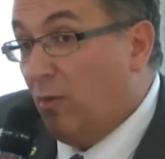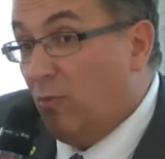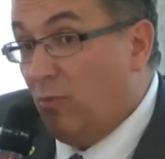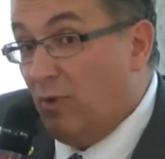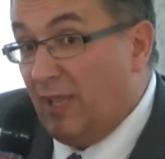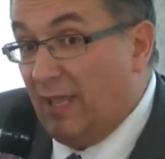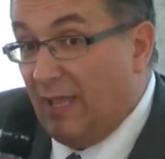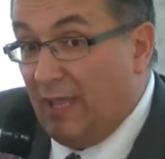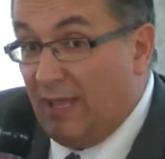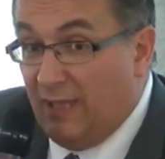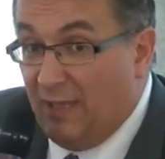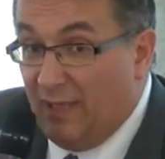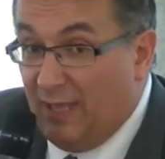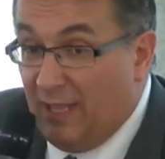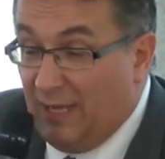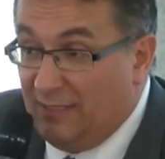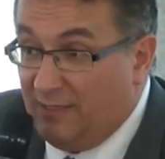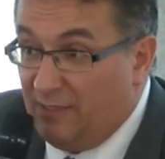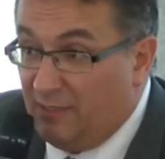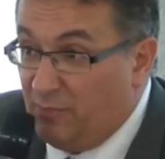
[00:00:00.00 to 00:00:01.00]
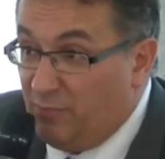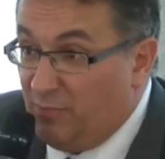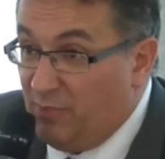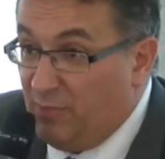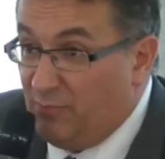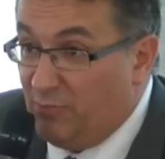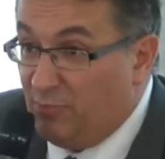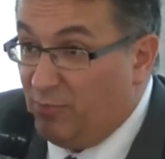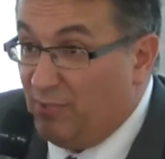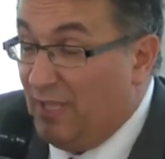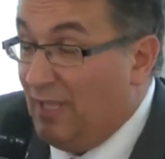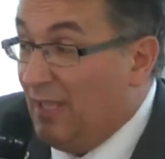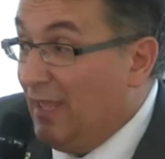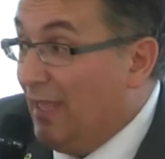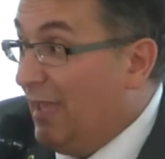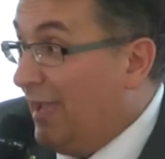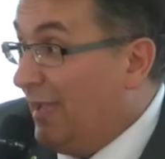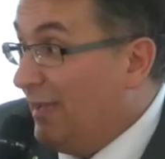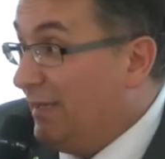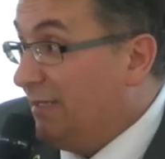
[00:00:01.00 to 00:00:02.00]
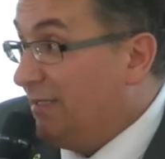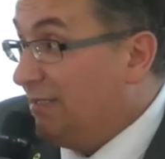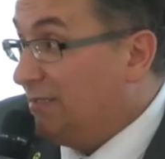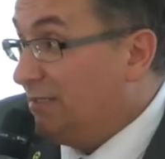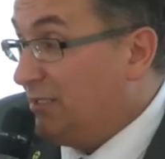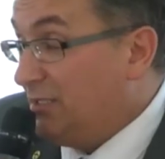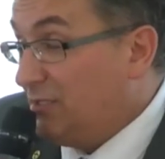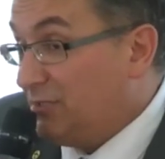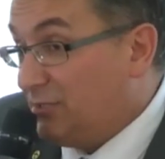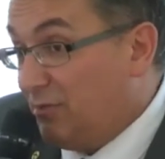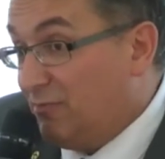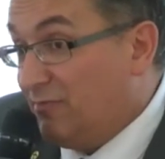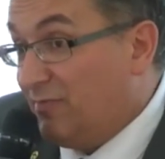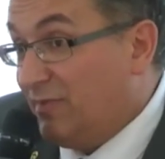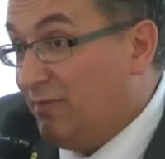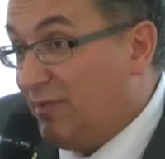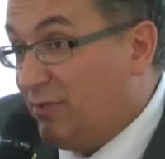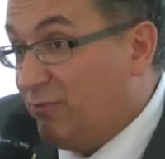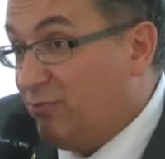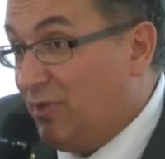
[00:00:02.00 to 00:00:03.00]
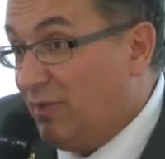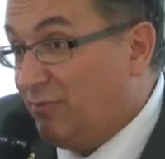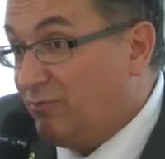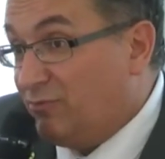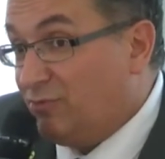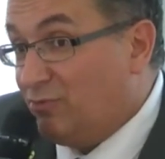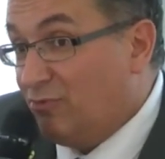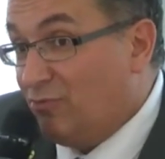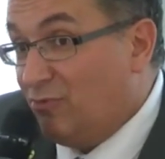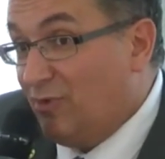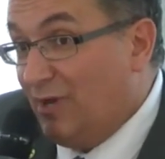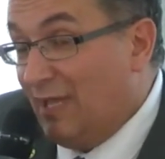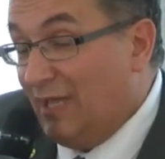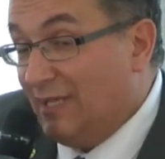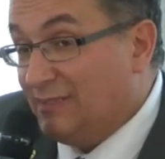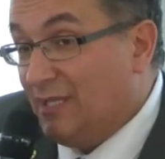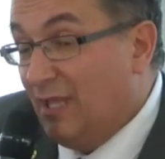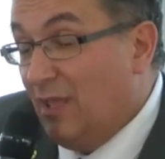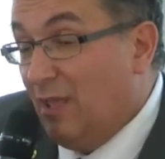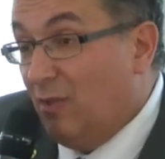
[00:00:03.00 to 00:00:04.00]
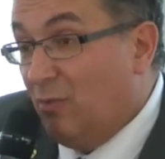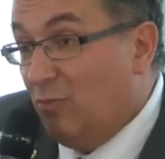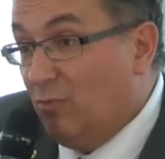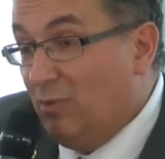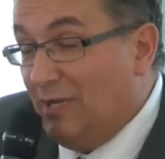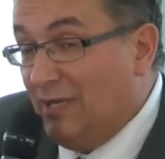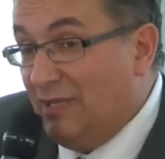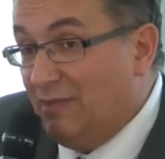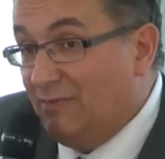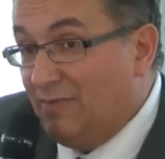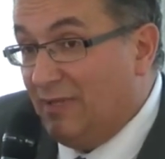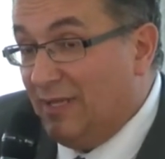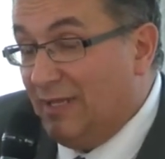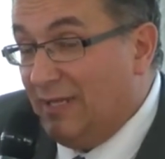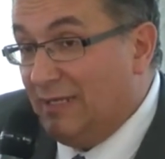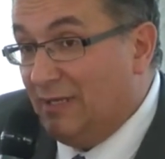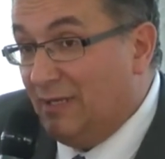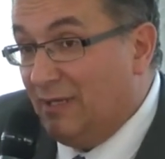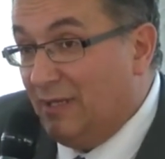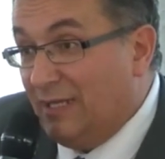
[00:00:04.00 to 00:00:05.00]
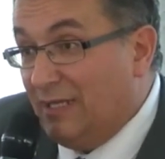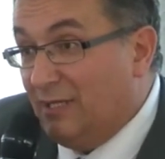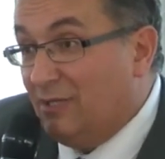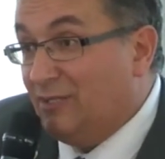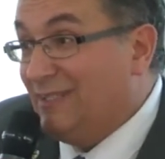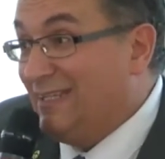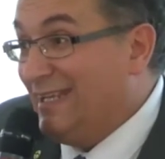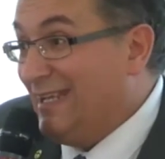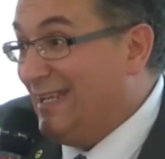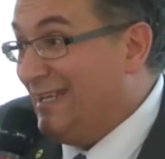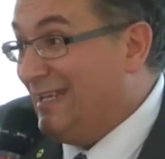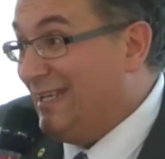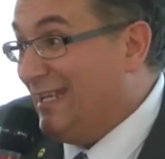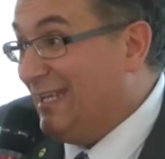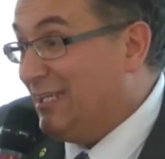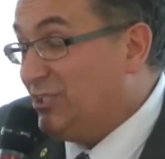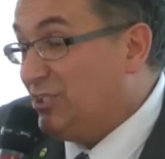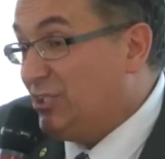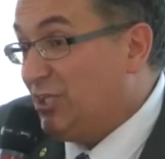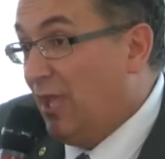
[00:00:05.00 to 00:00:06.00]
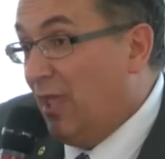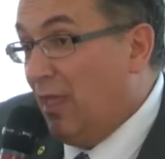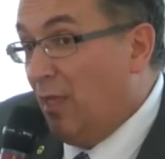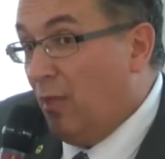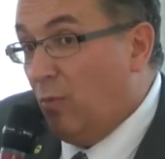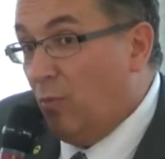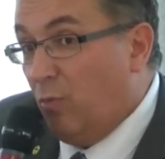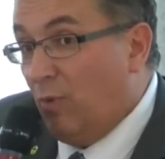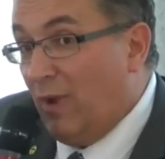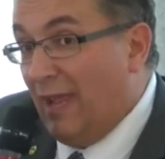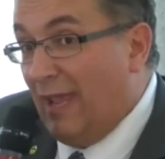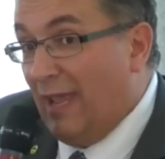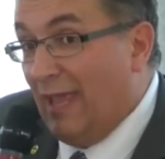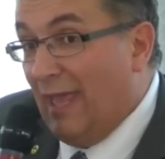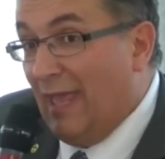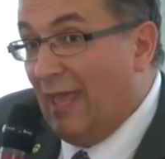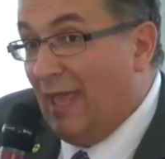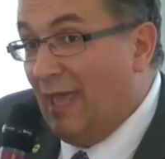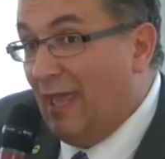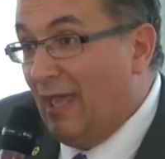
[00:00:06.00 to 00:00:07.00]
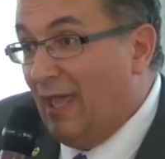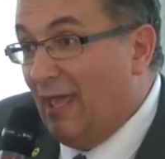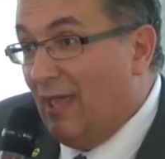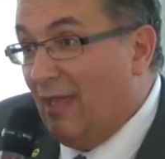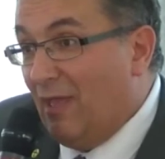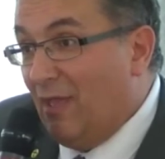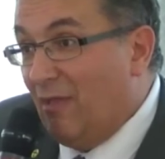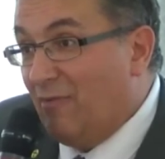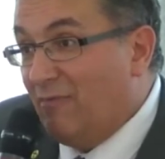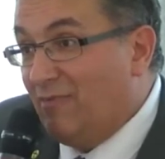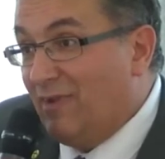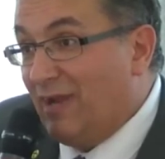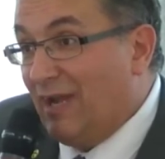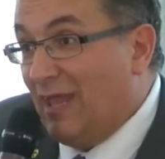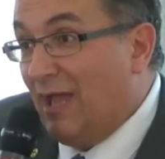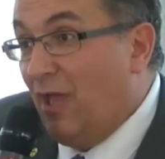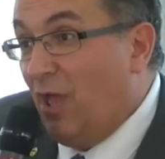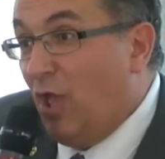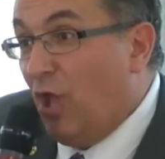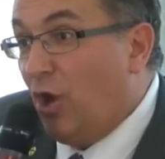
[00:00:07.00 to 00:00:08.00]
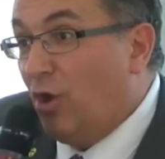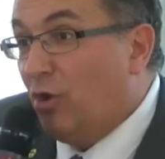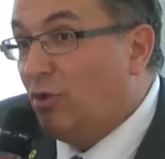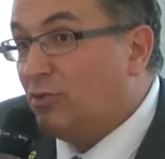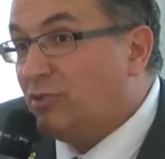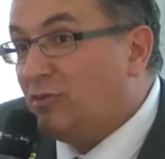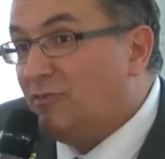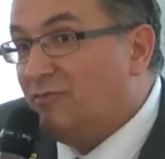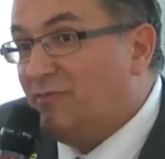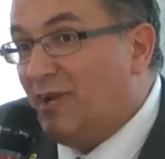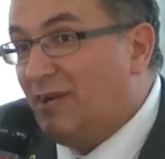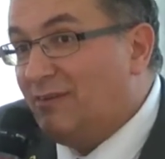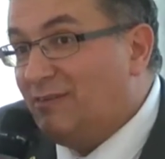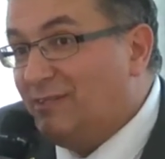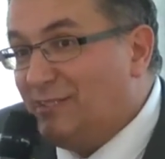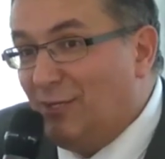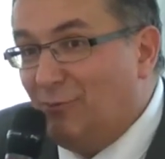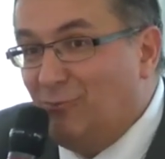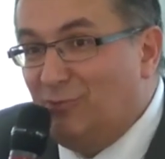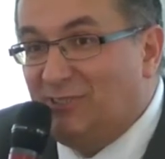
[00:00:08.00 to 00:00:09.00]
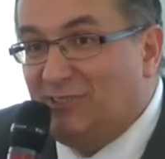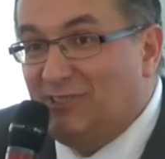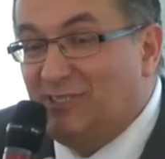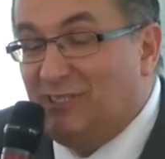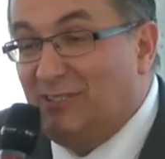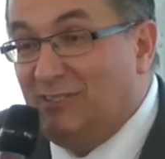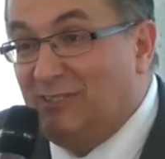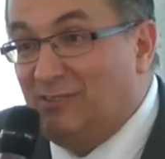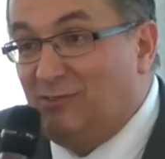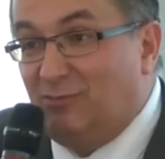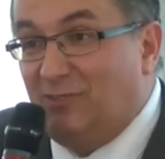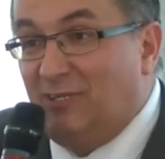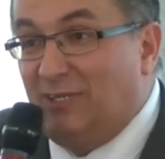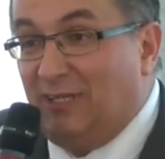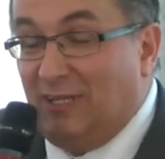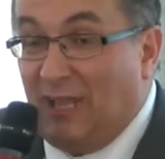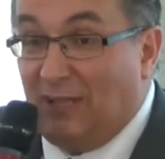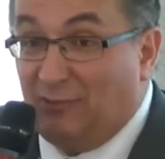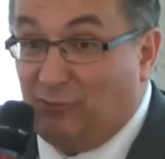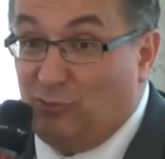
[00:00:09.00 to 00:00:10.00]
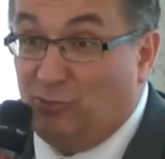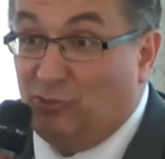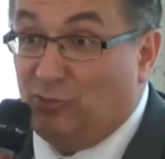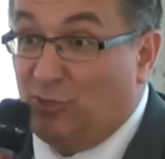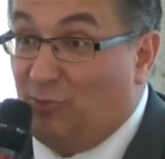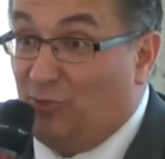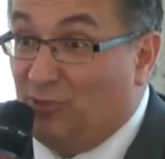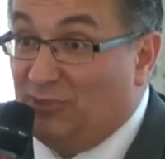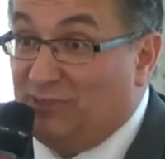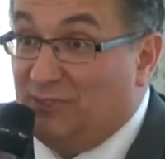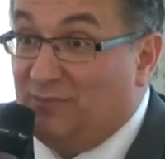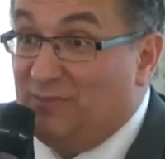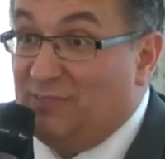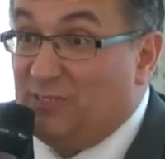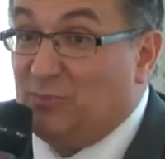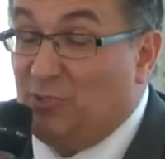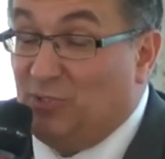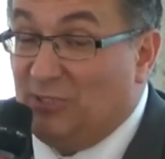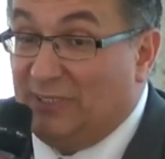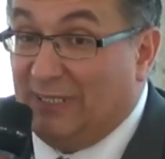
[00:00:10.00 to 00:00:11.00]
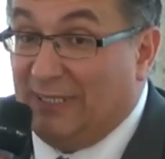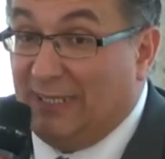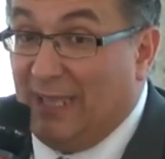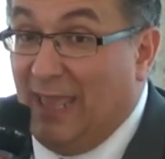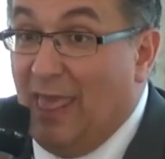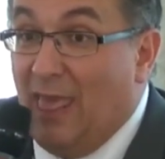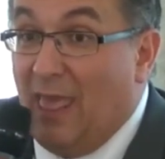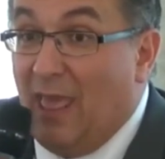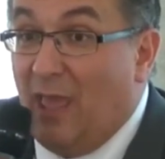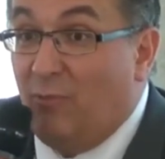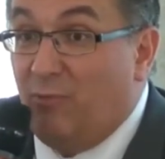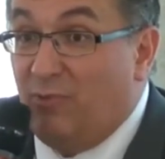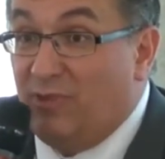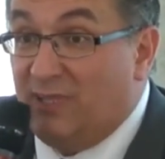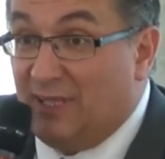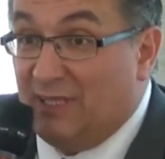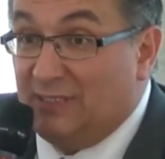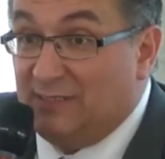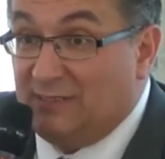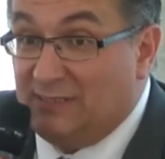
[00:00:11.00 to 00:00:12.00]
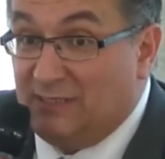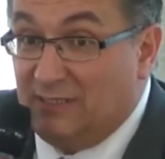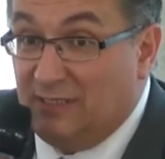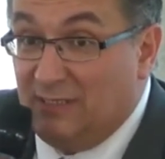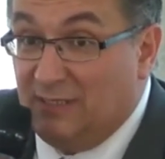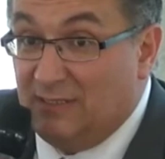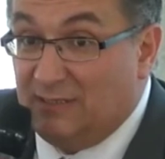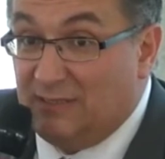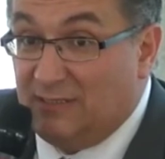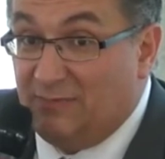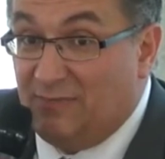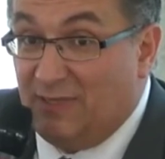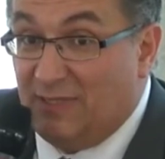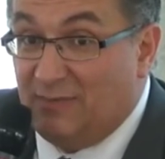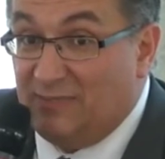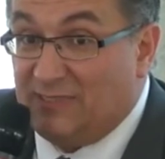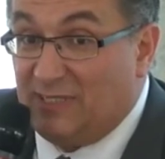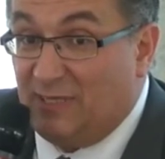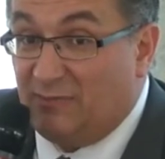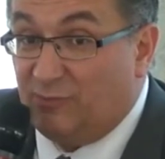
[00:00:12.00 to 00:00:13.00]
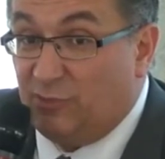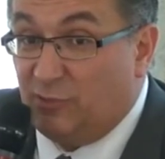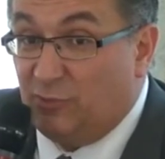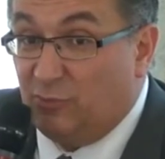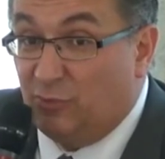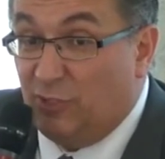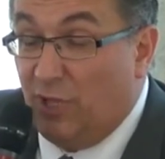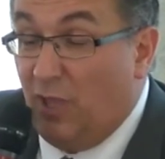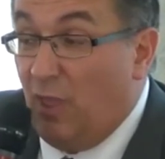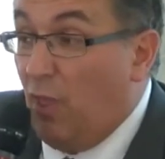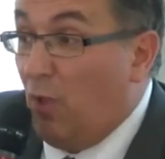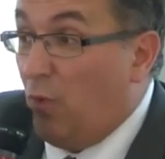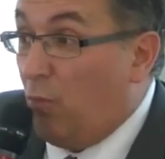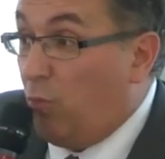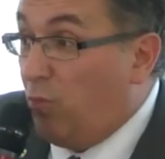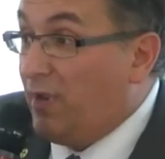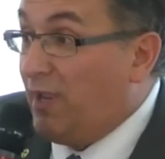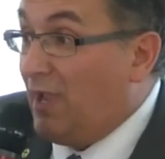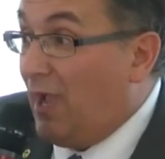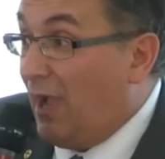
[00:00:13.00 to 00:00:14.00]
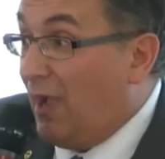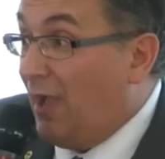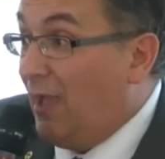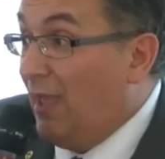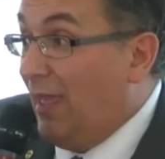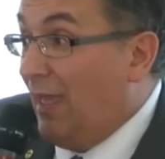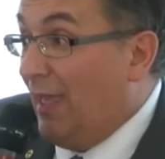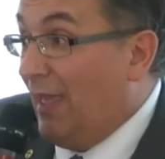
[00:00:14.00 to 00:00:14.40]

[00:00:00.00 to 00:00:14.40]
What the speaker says: were elderly people. And it's something that we have to realize. We live in a day and age where there are a lot of variety, and we see today, I talked about it this morning, and we can see that this afternoon. We are